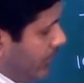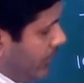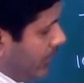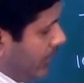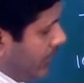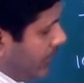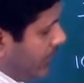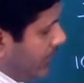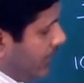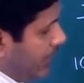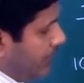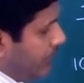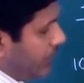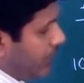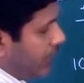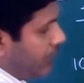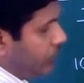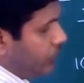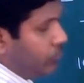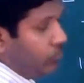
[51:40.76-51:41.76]
And then we
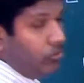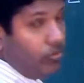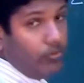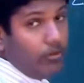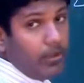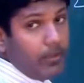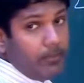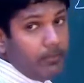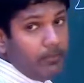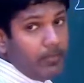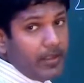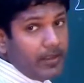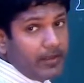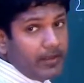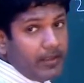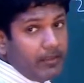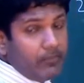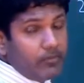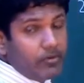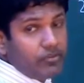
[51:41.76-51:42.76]
got 3 big
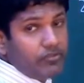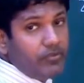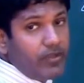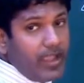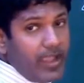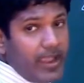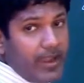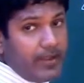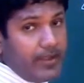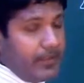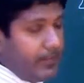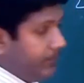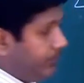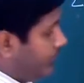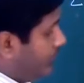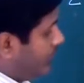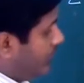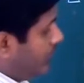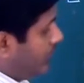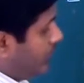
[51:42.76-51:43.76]
numbers we're adding.
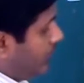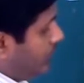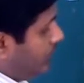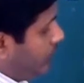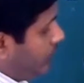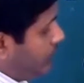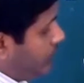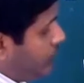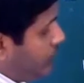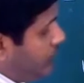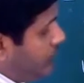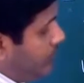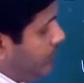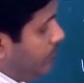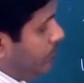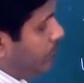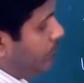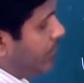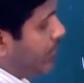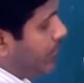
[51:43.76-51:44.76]
We use the
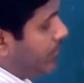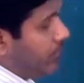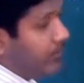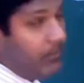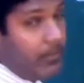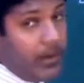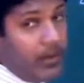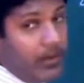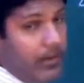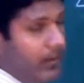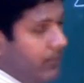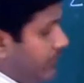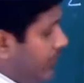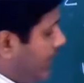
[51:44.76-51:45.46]
pairing method.